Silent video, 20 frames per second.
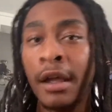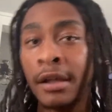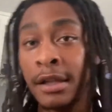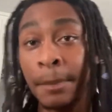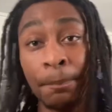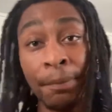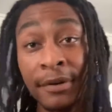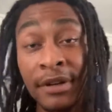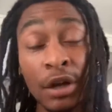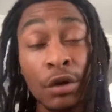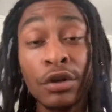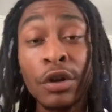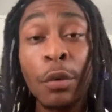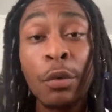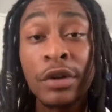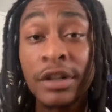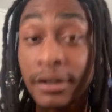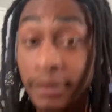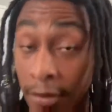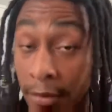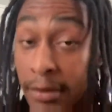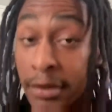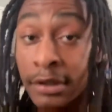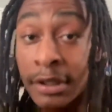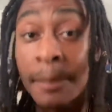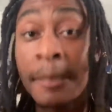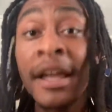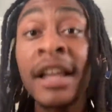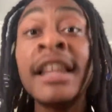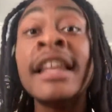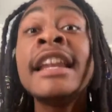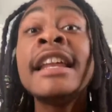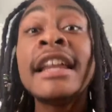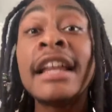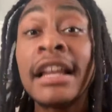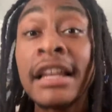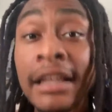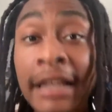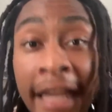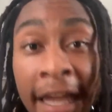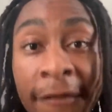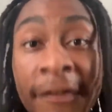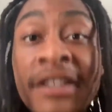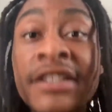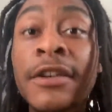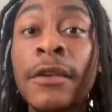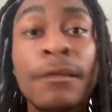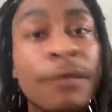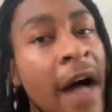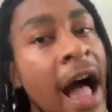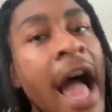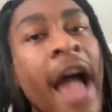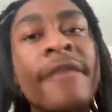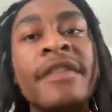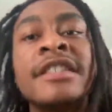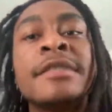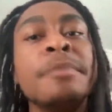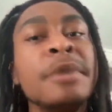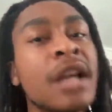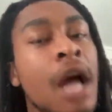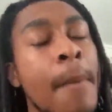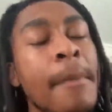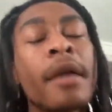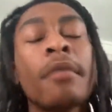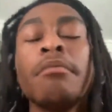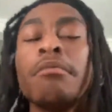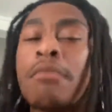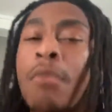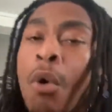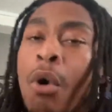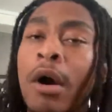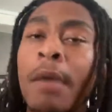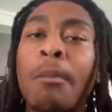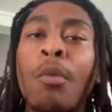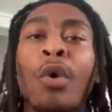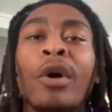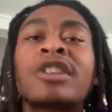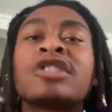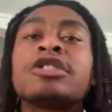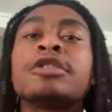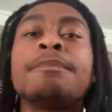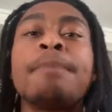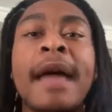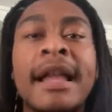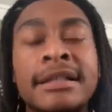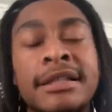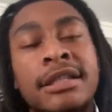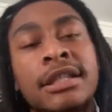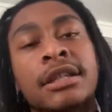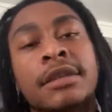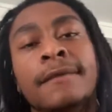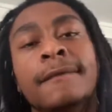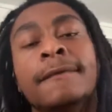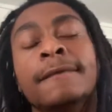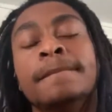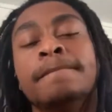The the, the, the ability to live and survive is becoming more and more expensive.